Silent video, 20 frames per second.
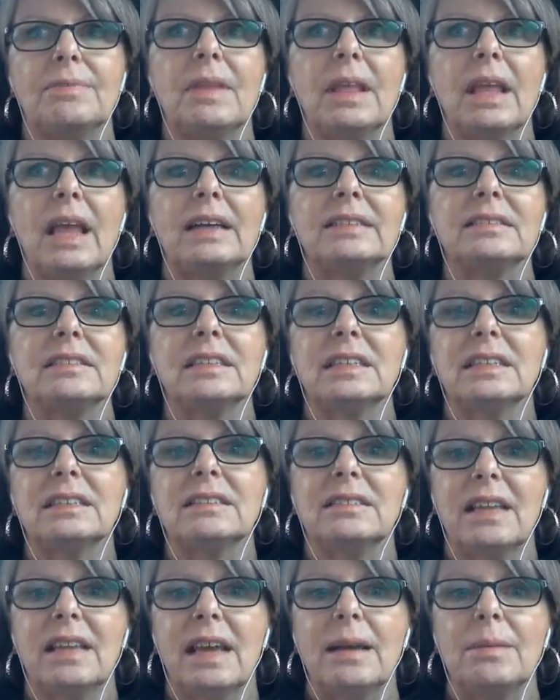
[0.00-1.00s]
as an
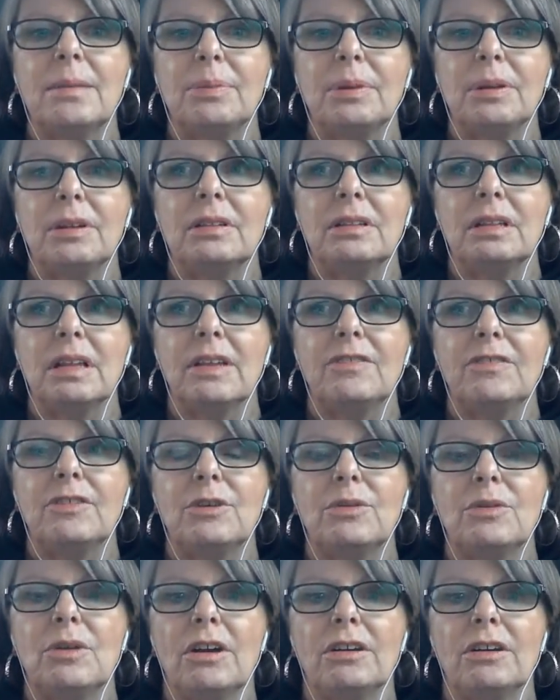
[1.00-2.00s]
example, if
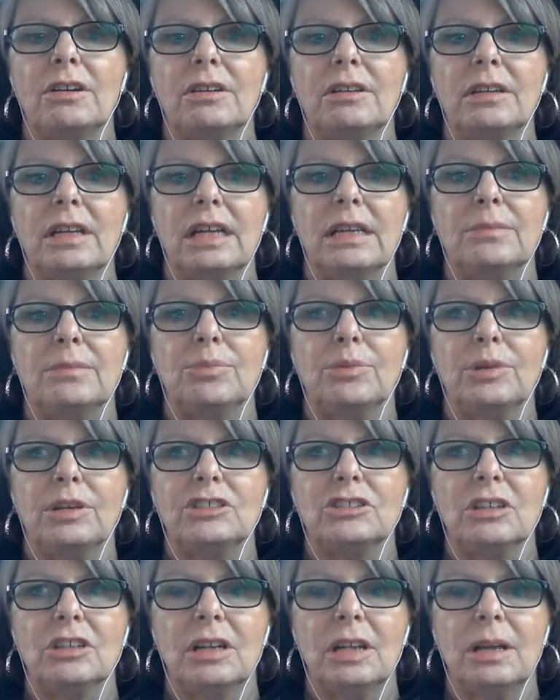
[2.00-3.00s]
you are in
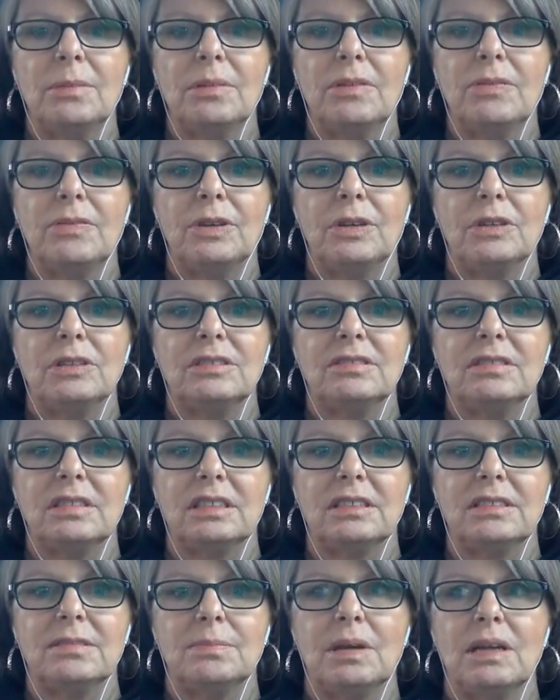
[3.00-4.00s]
British Columbia for
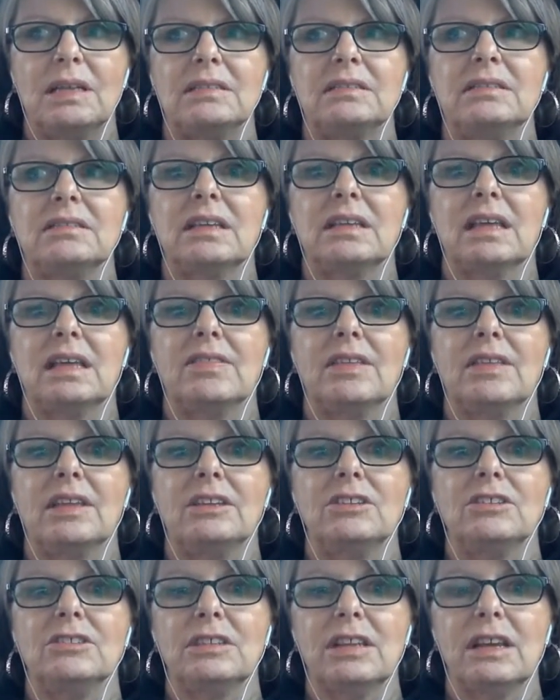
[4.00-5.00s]
6 months and
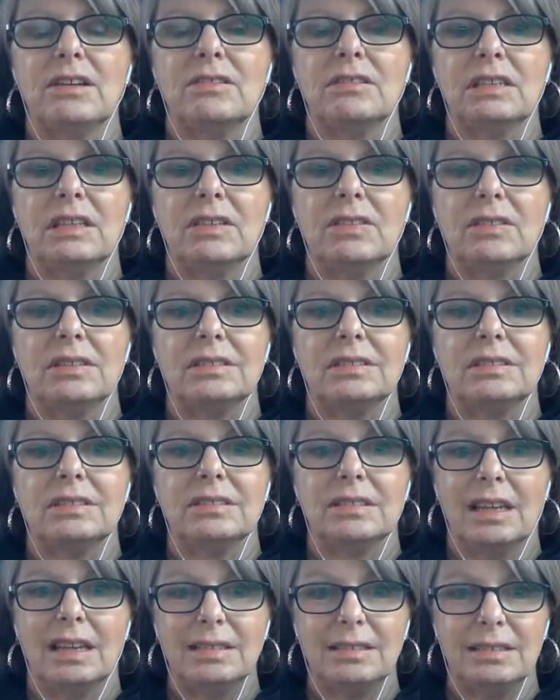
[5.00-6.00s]
then you're down in the
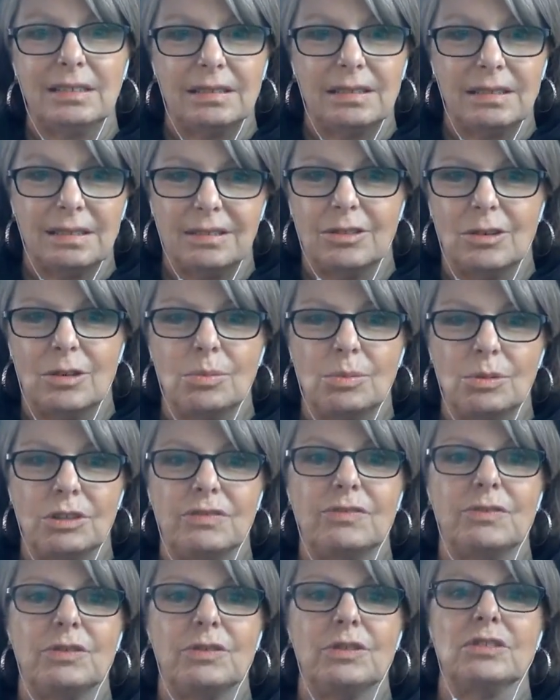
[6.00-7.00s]
States as a
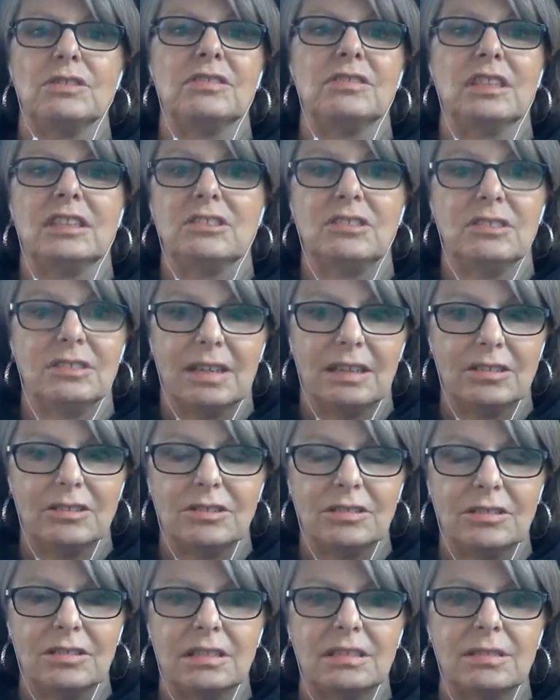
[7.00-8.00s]
snowbird for, say, just under
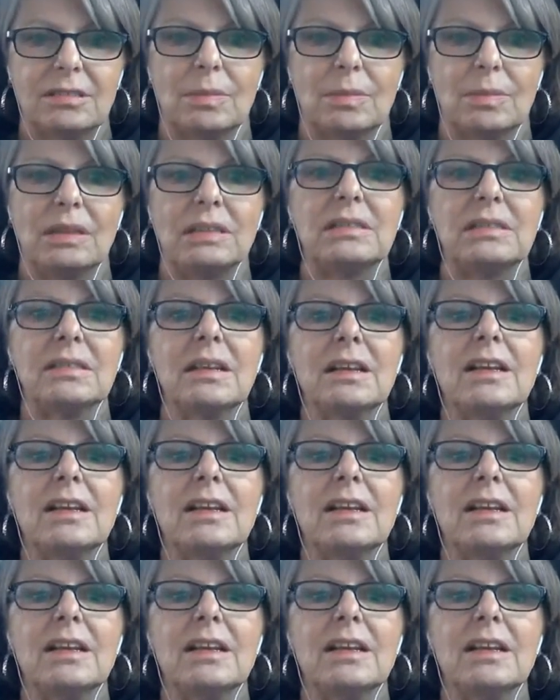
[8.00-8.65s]
6 months,